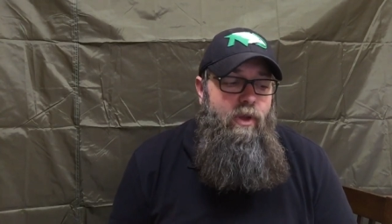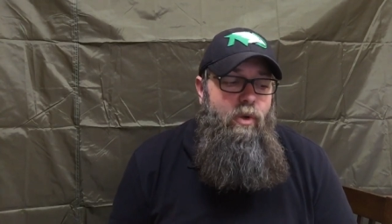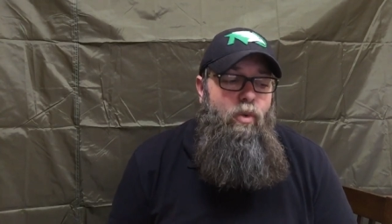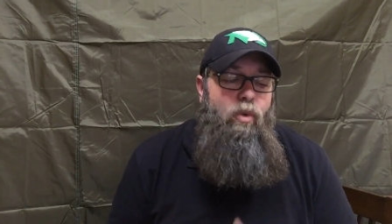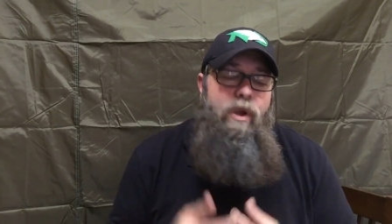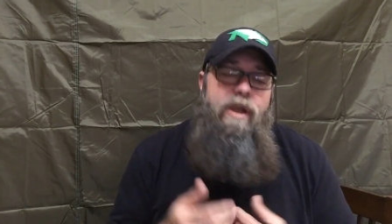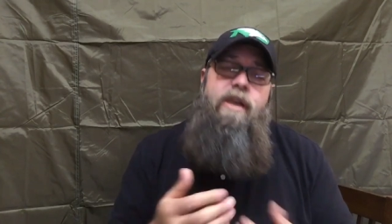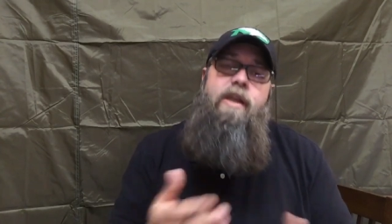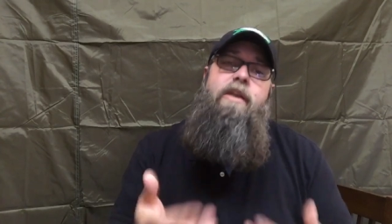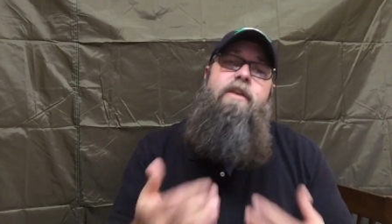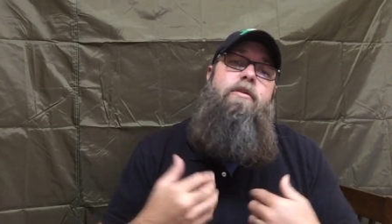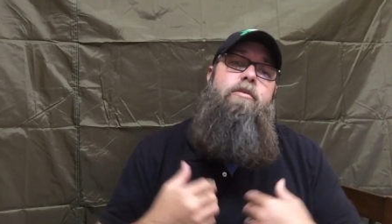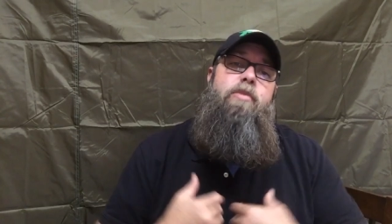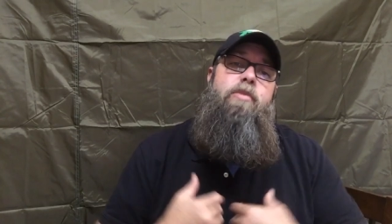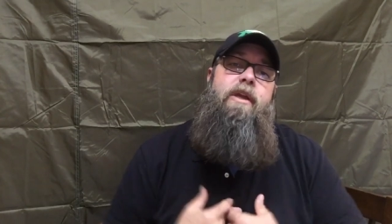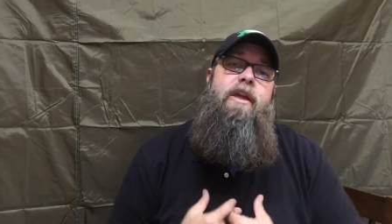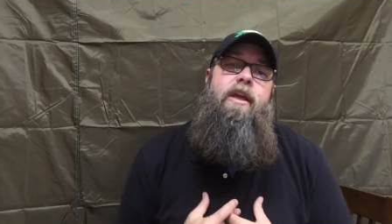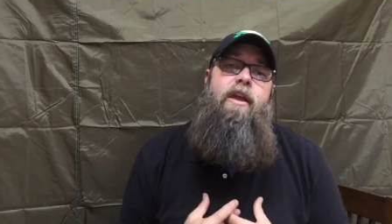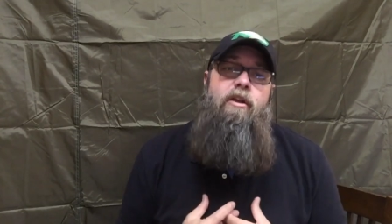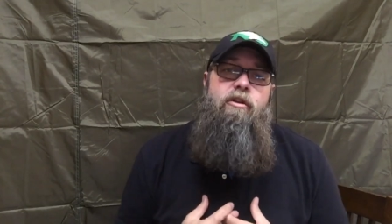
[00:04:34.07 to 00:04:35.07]
We need to
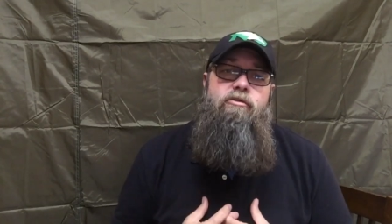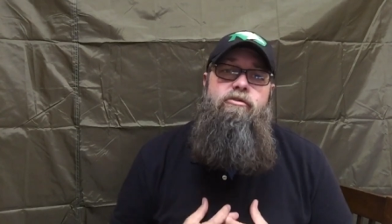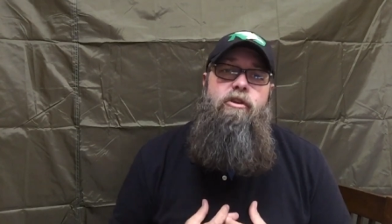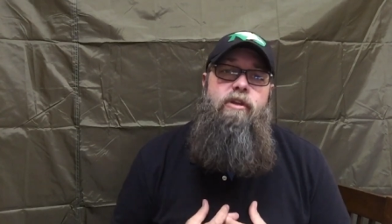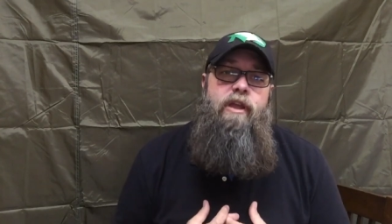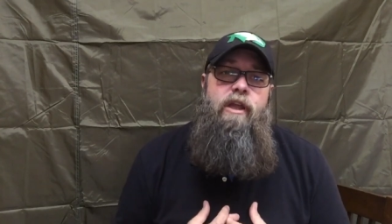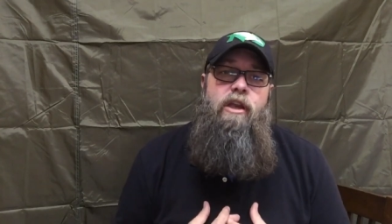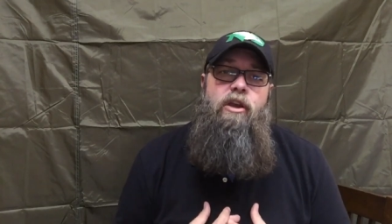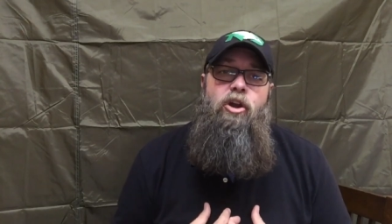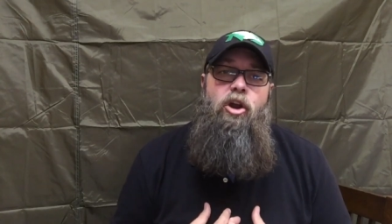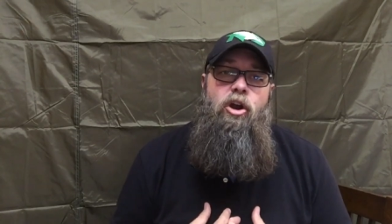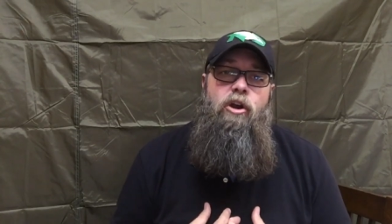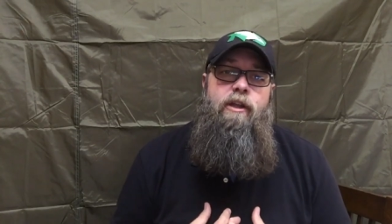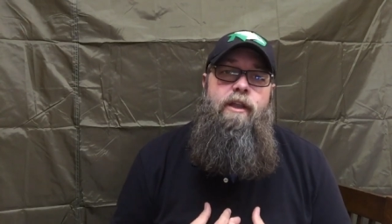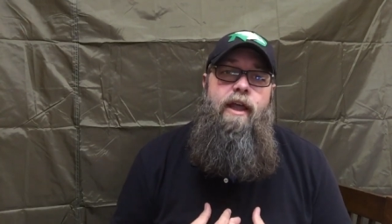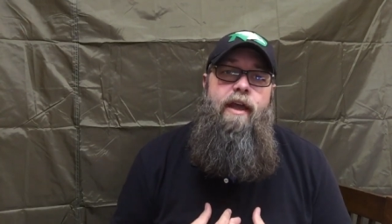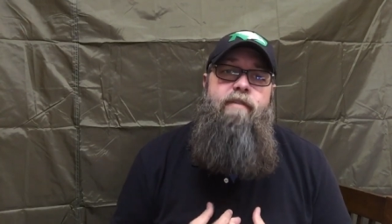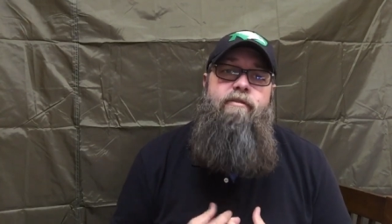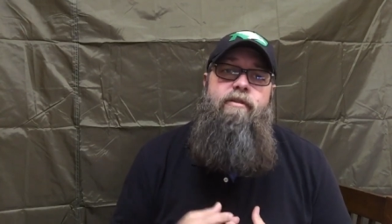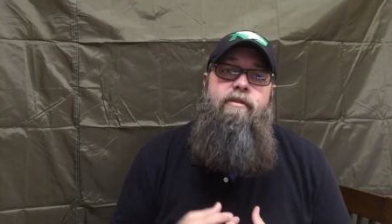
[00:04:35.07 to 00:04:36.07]
be careful in our
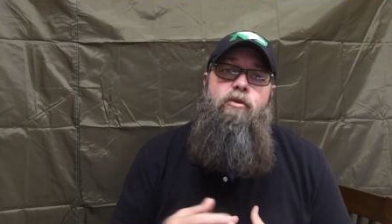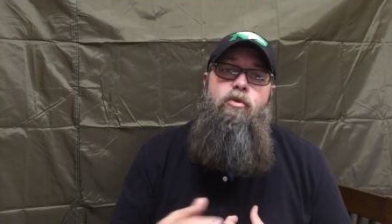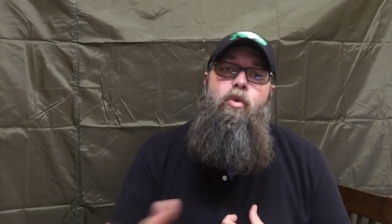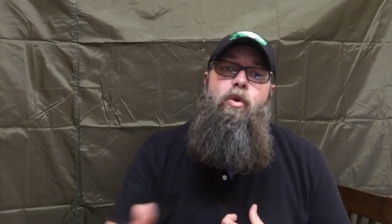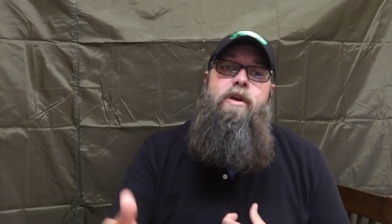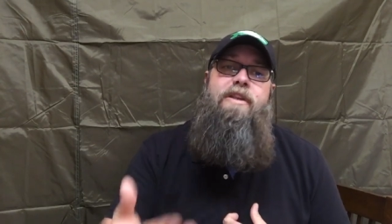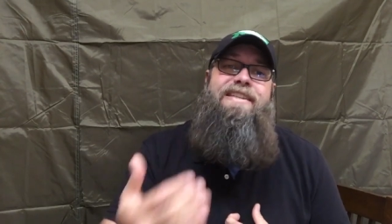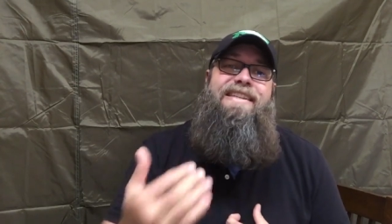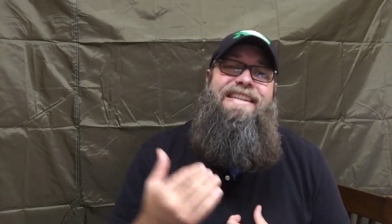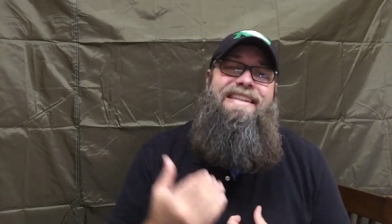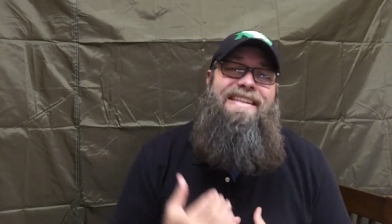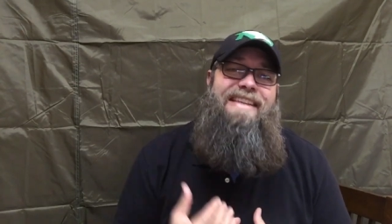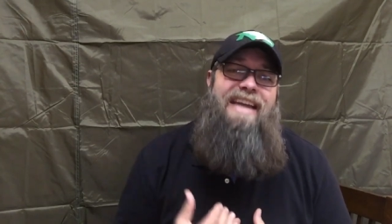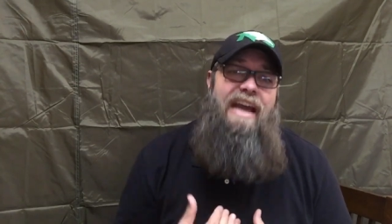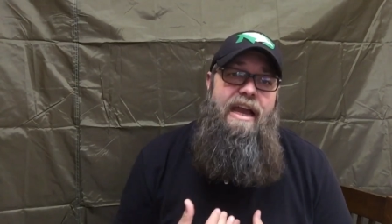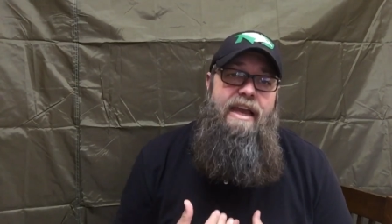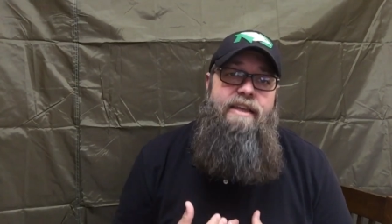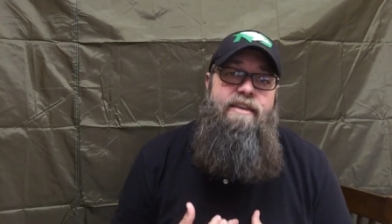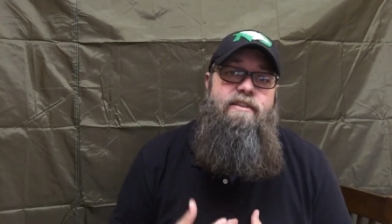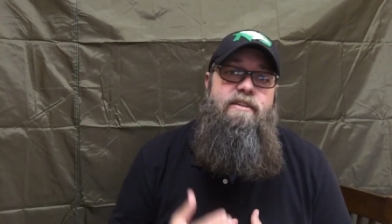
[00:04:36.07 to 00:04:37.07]
life and what's
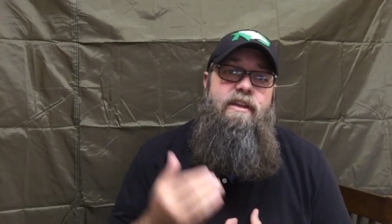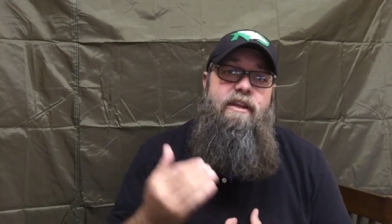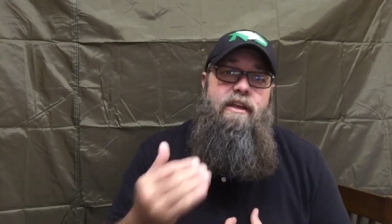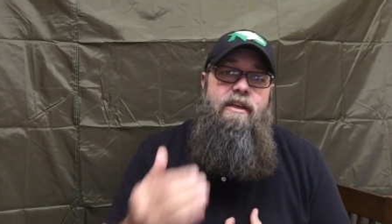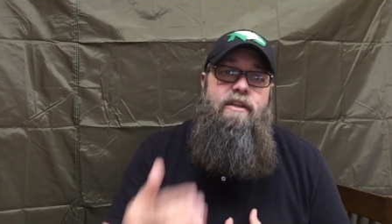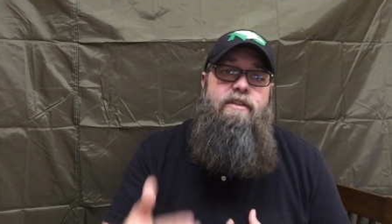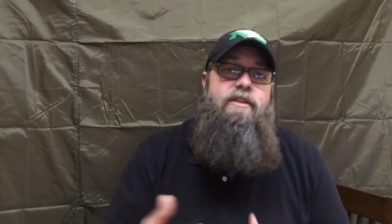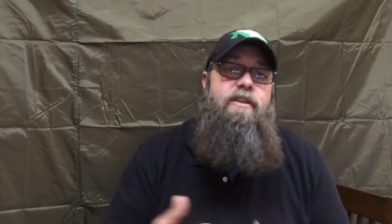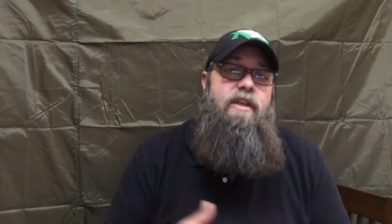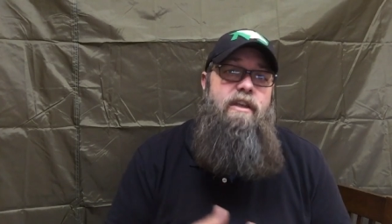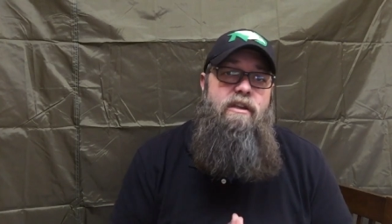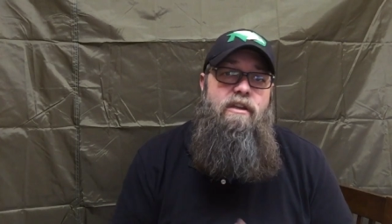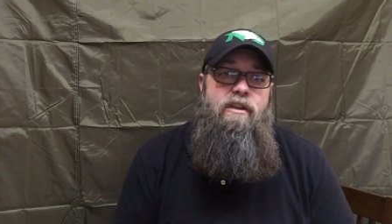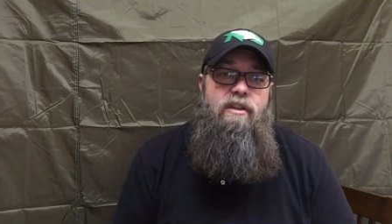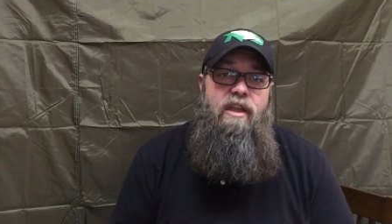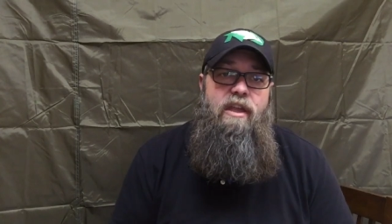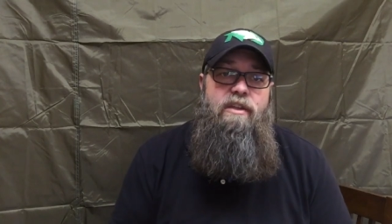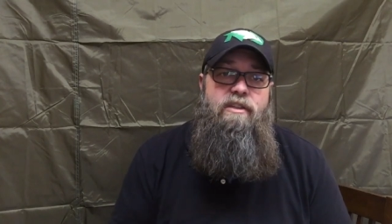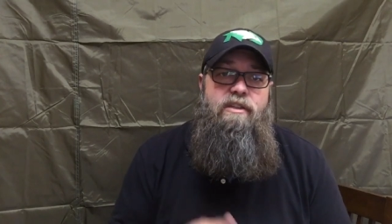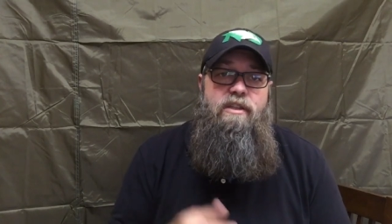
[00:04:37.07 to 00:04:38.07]
enticing us into
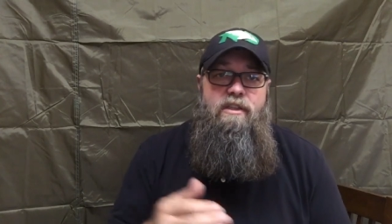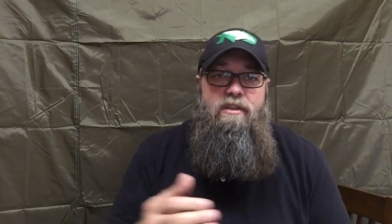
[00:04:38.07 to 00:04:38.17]
things.